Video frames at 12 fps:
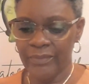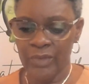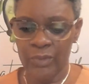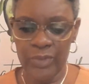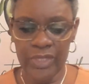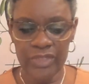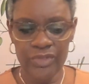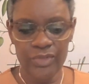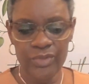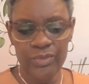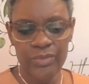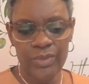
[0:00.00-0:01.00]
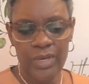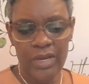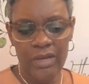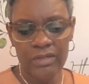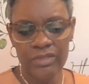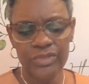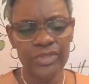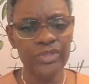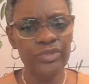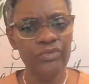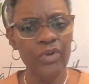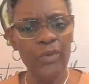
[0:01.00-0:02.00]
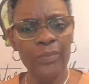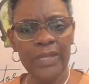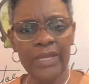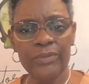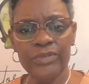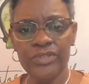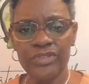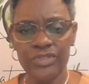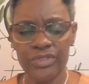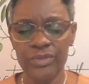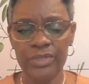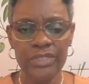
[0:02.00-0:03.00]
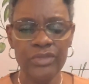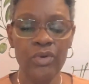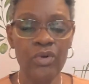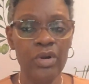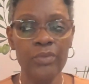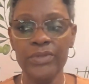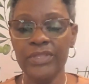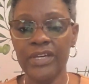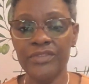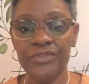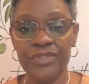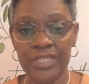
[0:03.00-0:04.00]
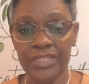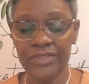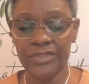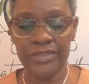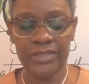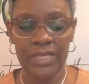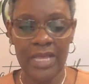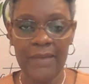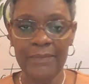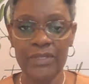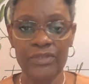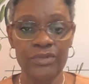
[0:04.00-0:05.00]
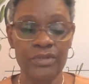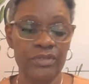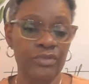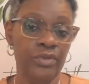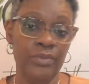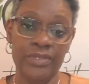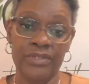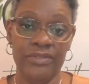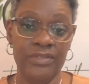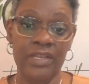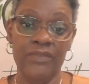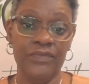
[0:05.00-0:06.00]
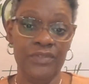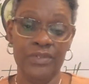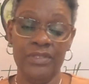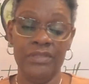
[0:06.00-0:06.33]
you could do role playing with your students or with other teachers. I mean, you could do it with yourself. We